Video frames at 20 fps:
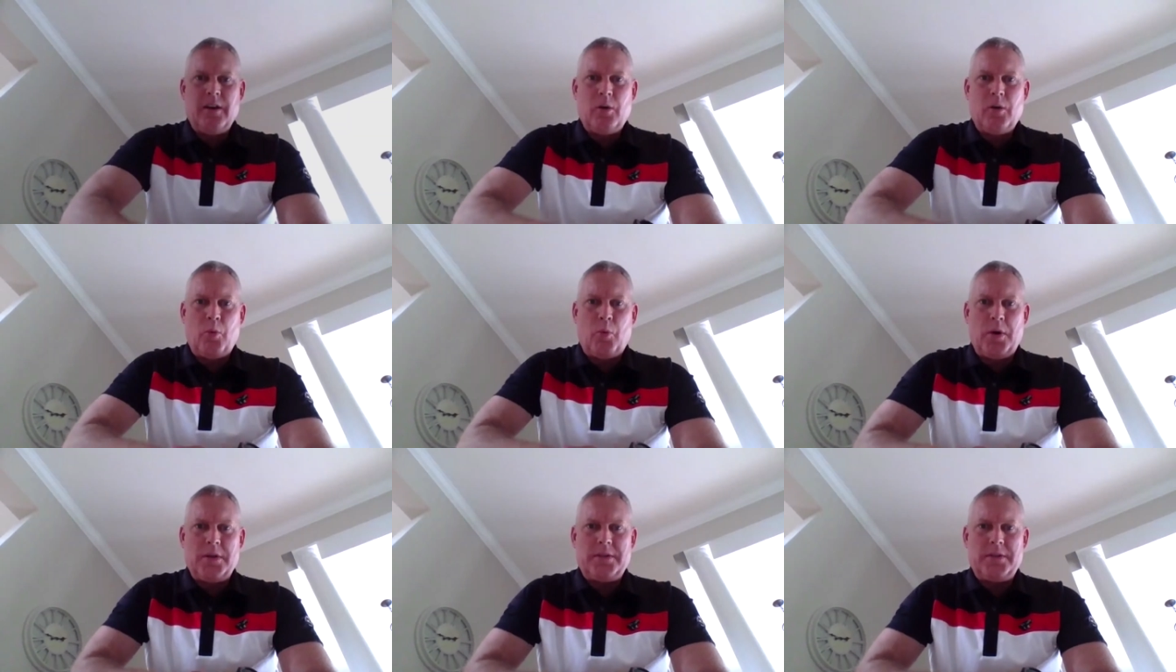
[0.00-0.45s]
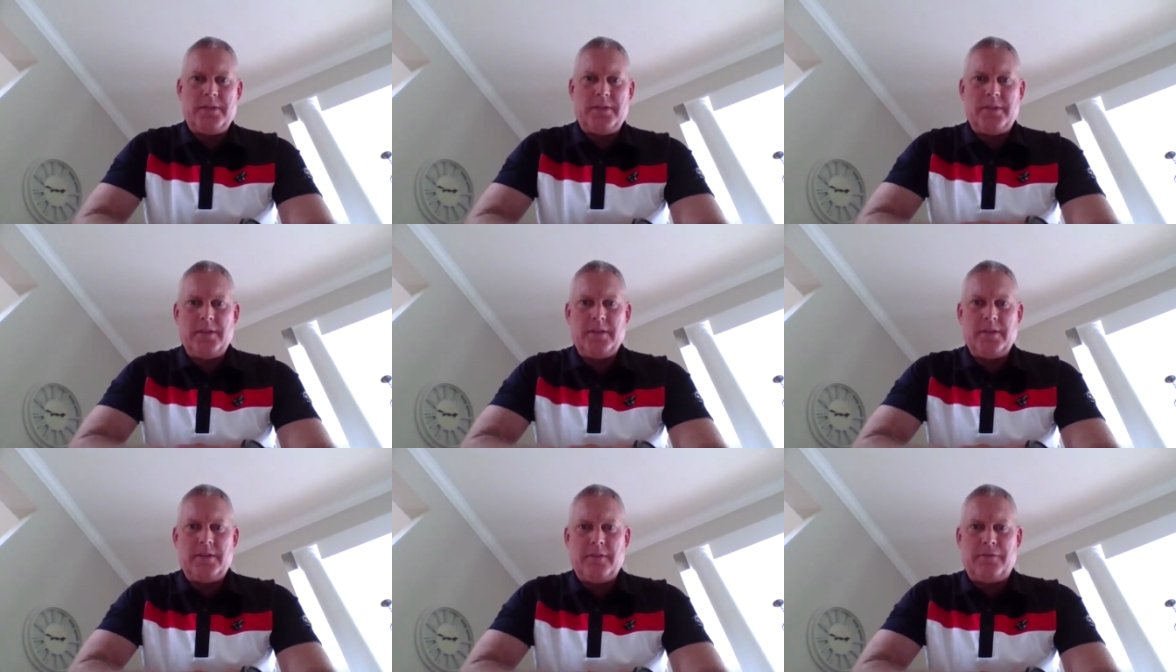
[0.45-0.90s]
What
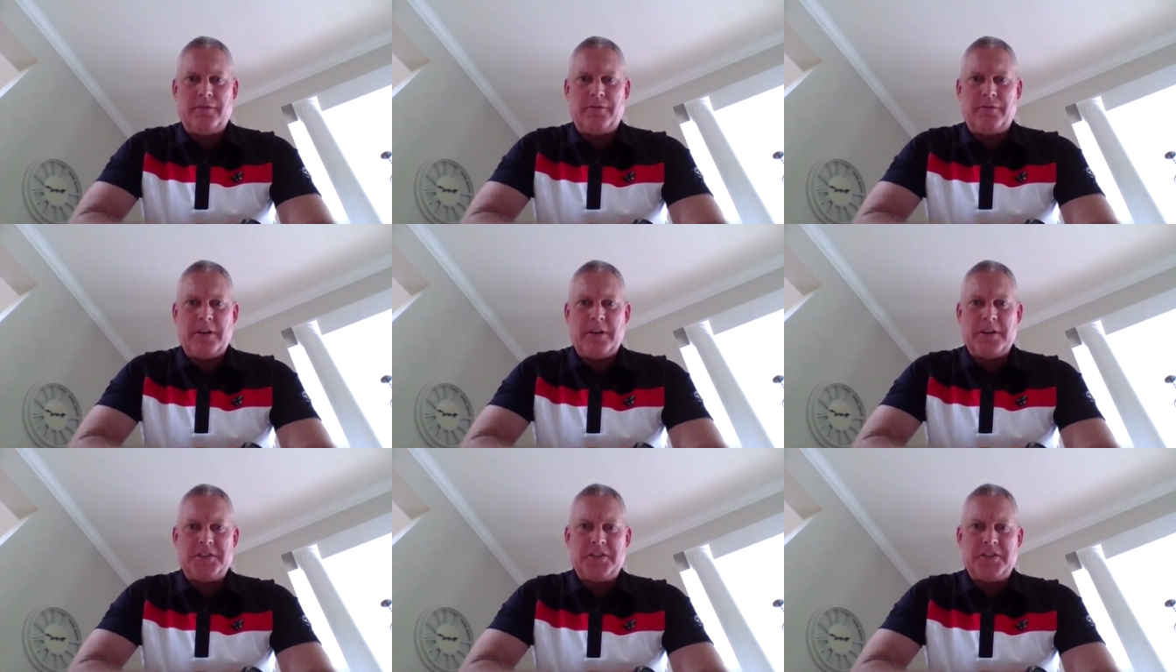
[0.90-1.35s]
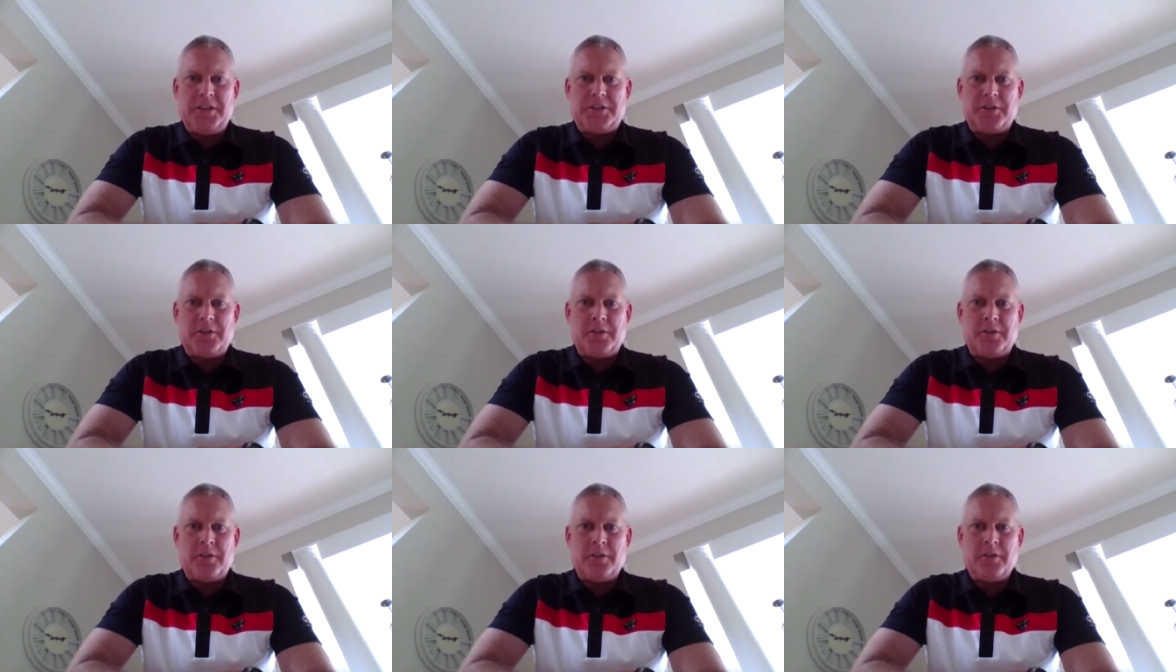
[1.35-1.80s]
did the French
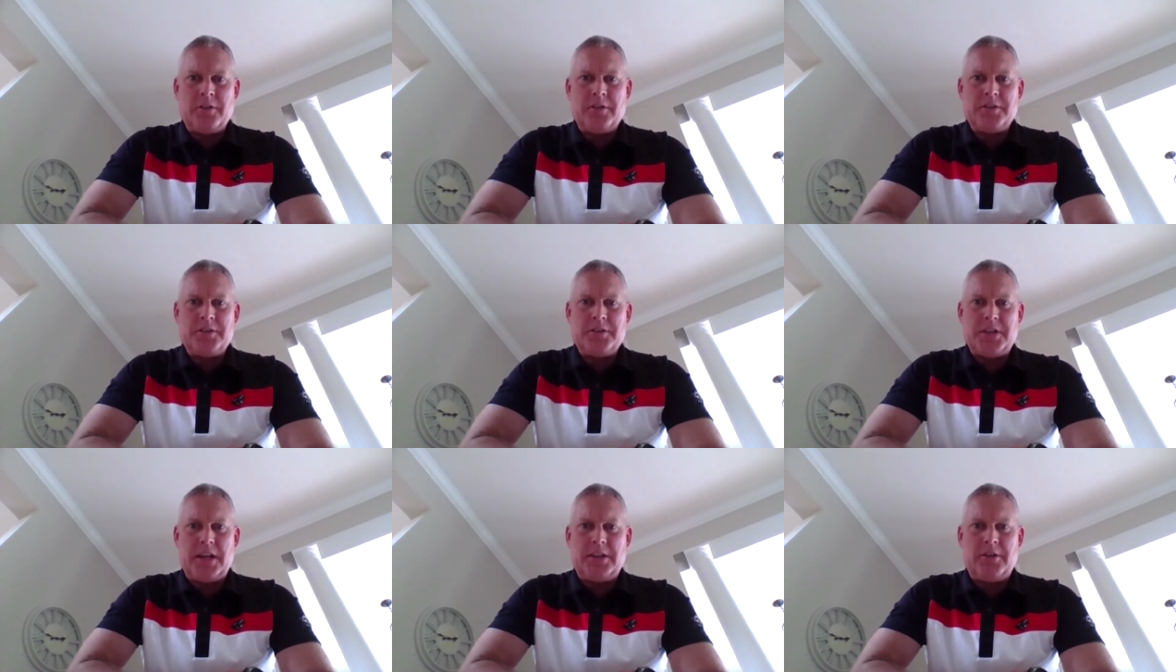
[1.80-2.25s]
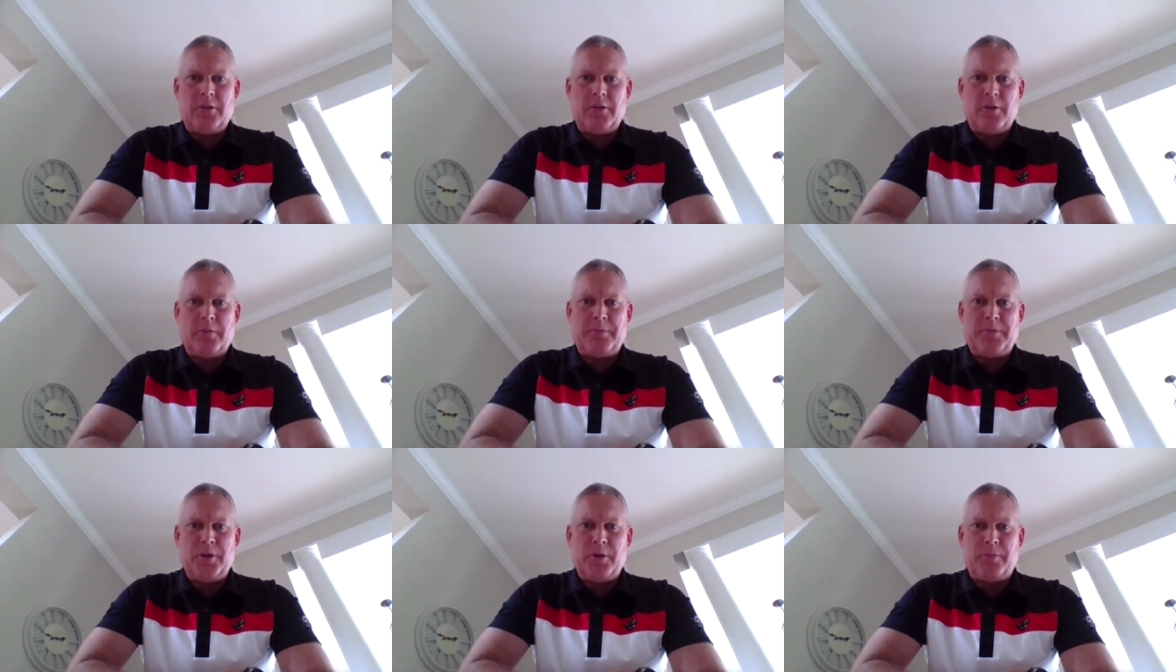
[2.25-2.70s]
teacher say to her
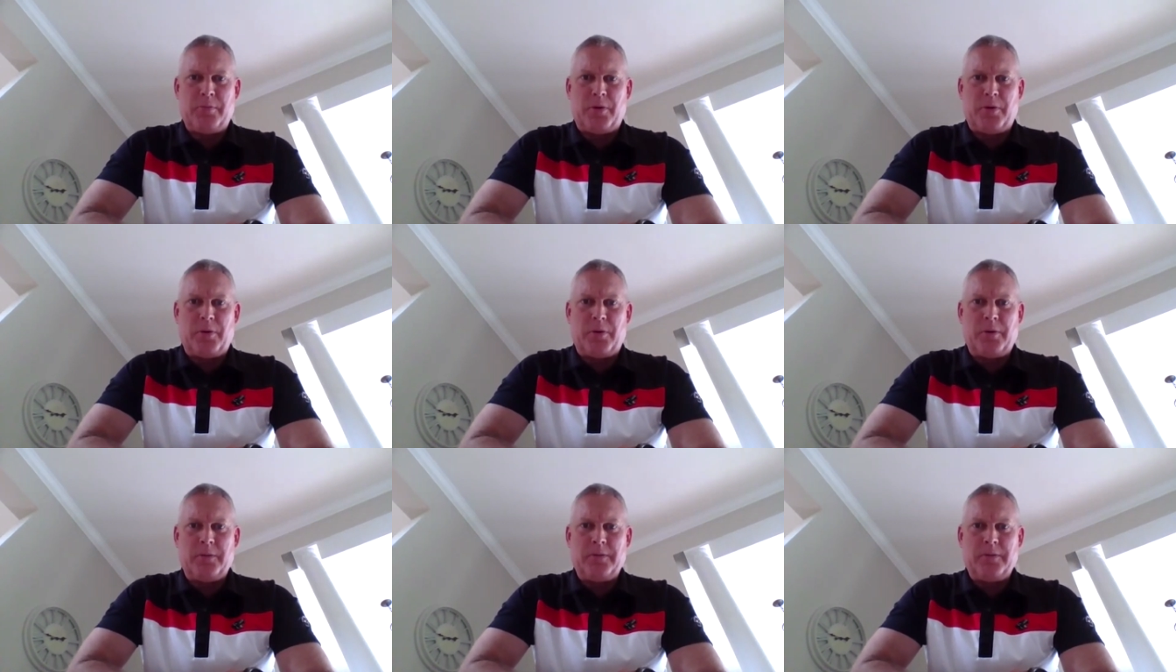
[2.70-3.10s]
pupil?